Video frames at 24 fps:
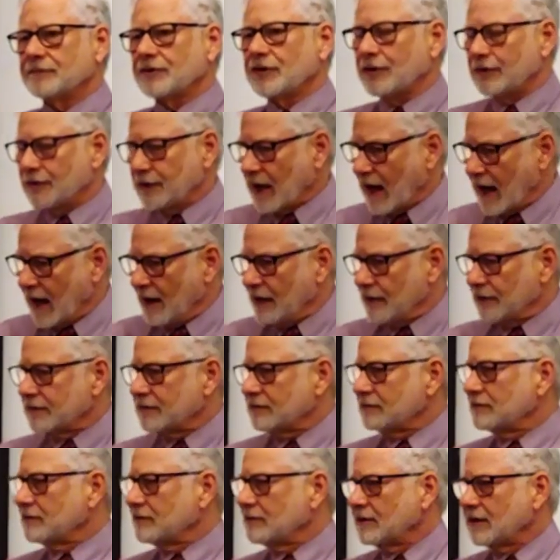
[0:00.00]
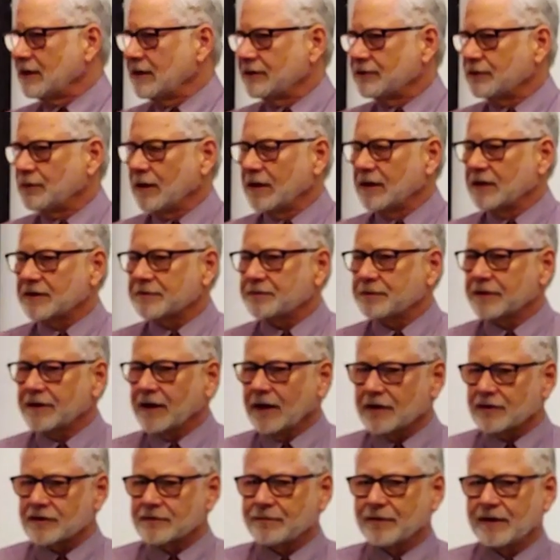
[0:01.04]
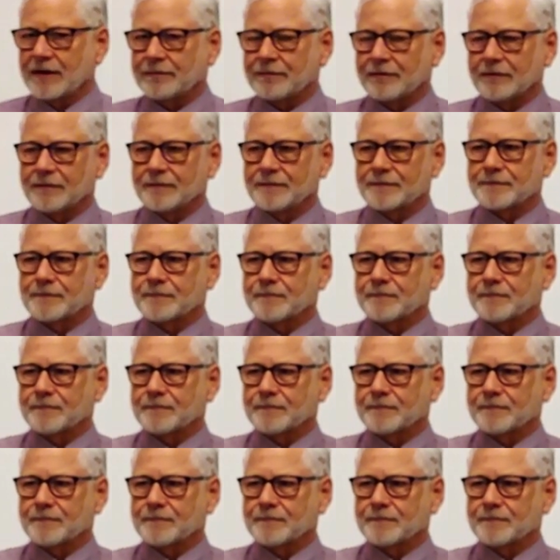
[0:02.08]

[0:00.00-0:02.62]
to out these witness protection people.